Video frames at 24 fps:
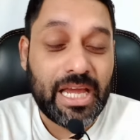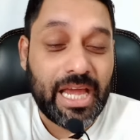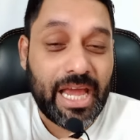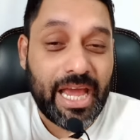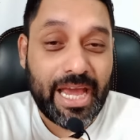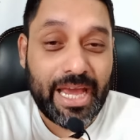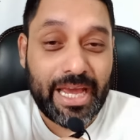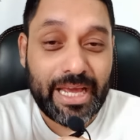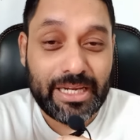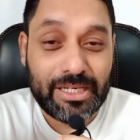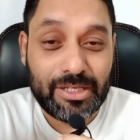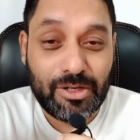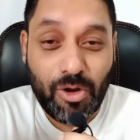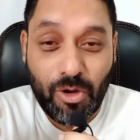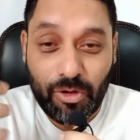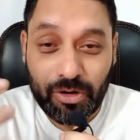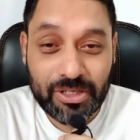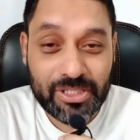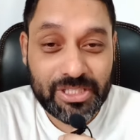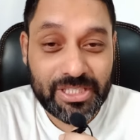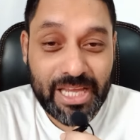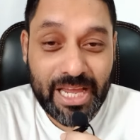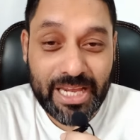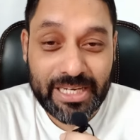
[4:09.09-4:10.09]
and
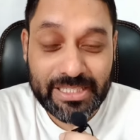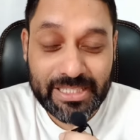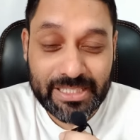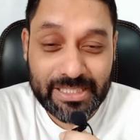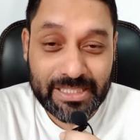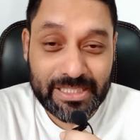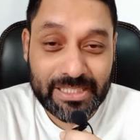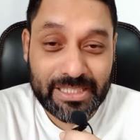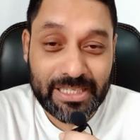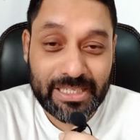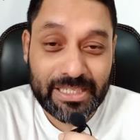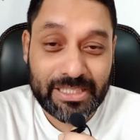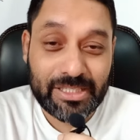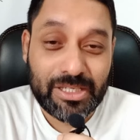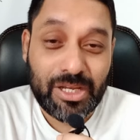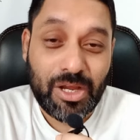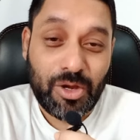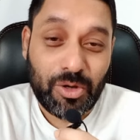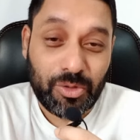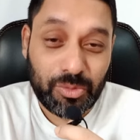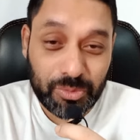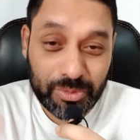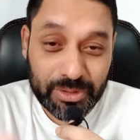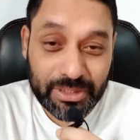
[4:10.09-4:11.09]
longer sentences
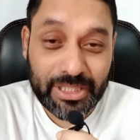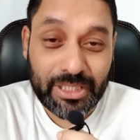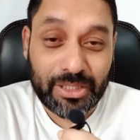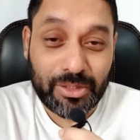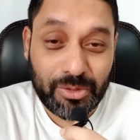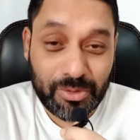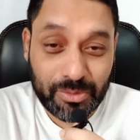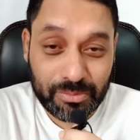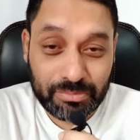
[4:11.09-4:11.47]
with a